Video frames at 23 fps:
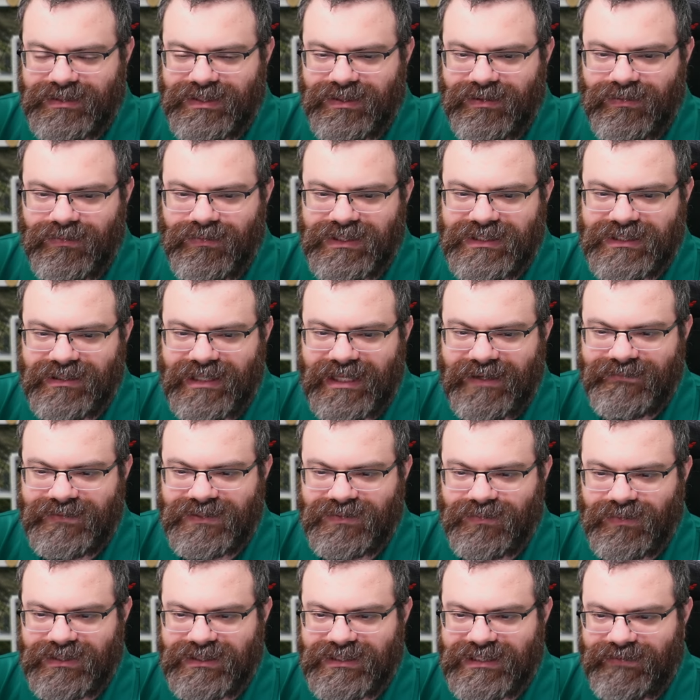So what's left
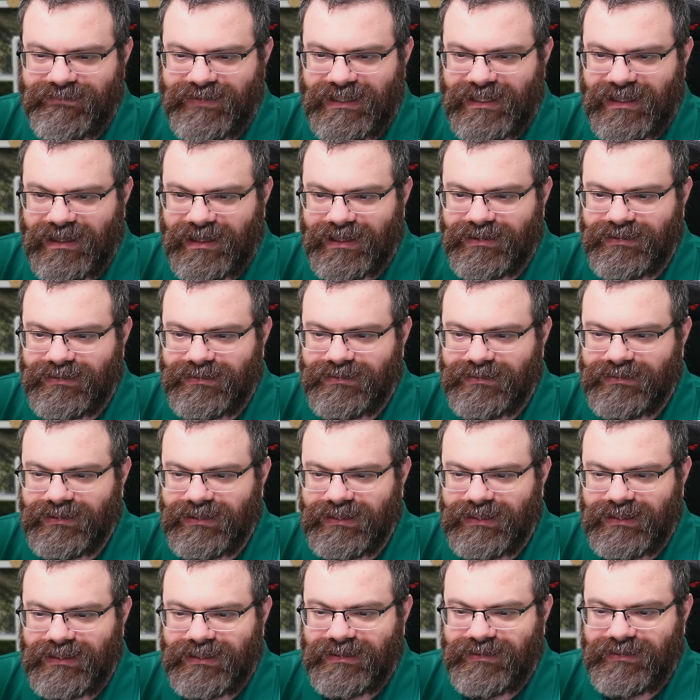is 179.
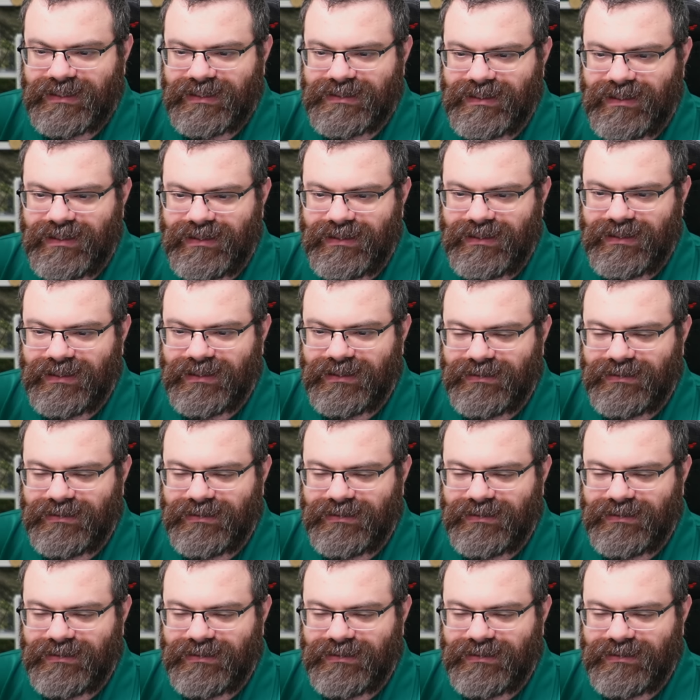It's not a 9.